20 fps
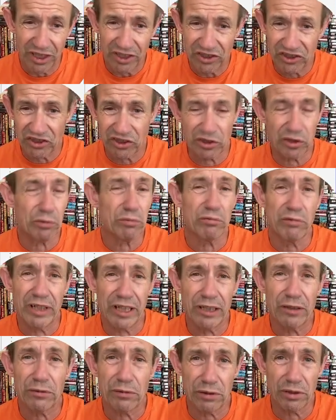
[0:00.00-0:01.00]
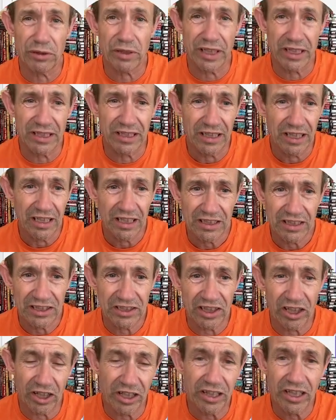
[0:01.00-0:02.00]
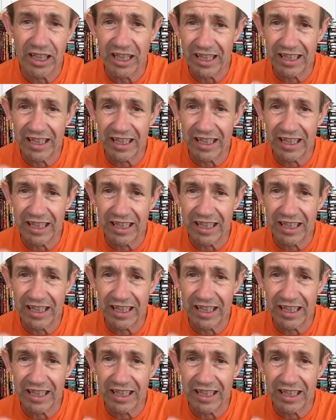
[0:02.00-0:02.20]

surreal looking design.